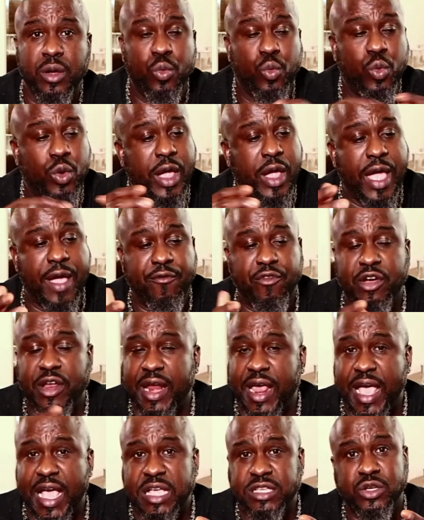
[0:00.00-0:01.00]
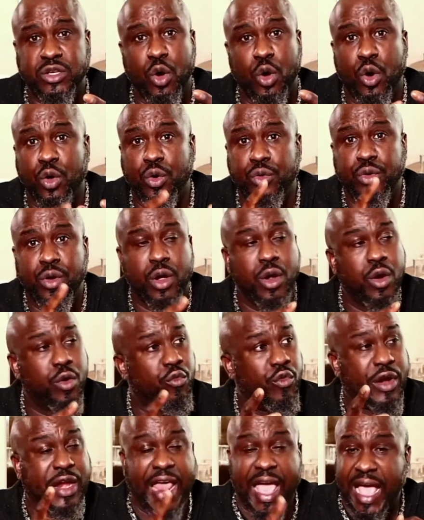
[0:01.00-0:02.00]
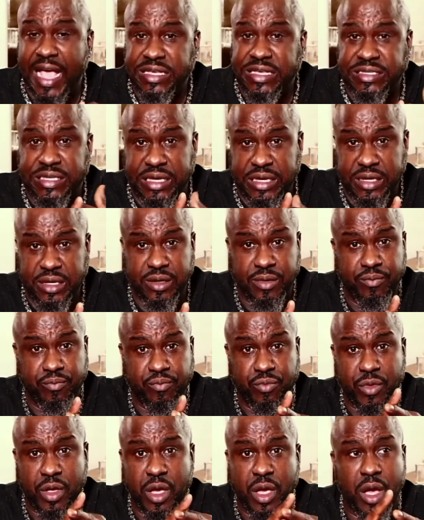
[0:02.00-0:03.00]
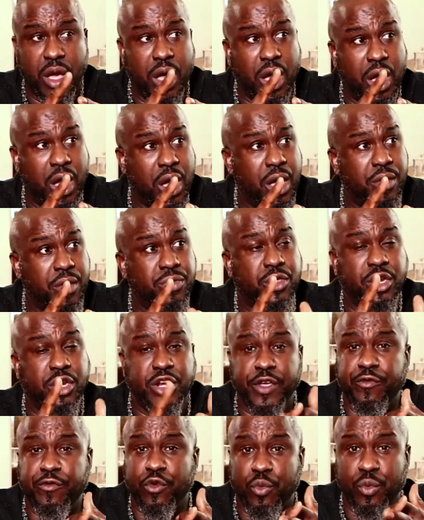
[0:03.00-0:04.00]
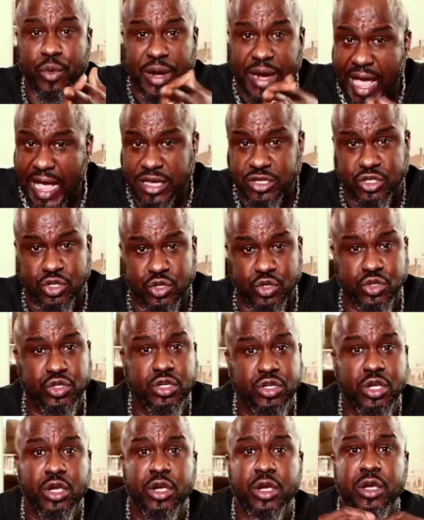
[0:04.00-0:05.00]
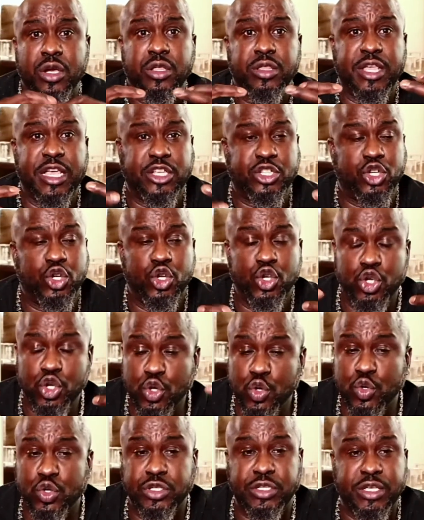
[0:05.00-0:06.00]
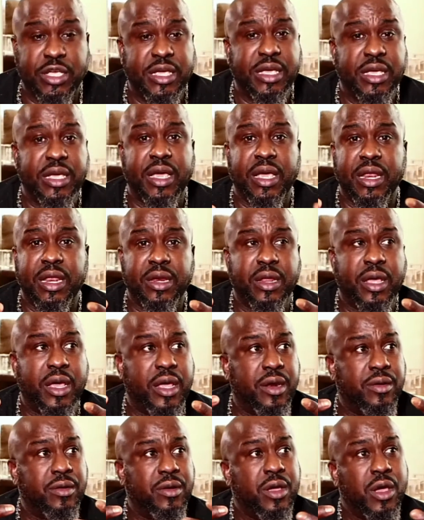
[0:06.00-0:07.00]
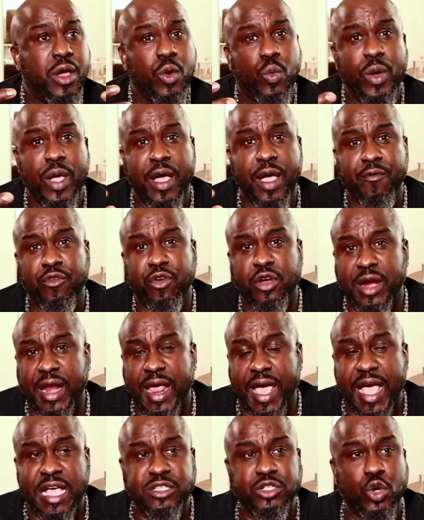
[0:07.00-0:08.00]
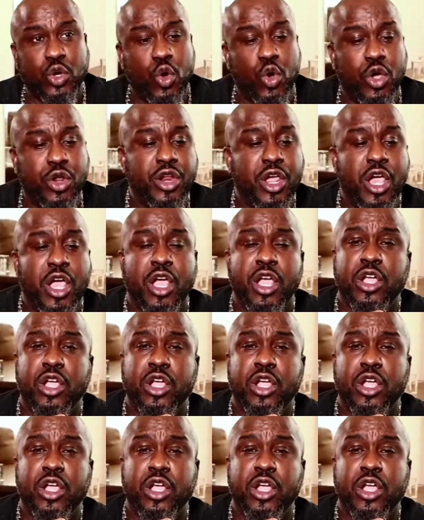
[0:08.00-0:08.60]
We have a class on relaxing, the different relaxers that you're using, and we have a class on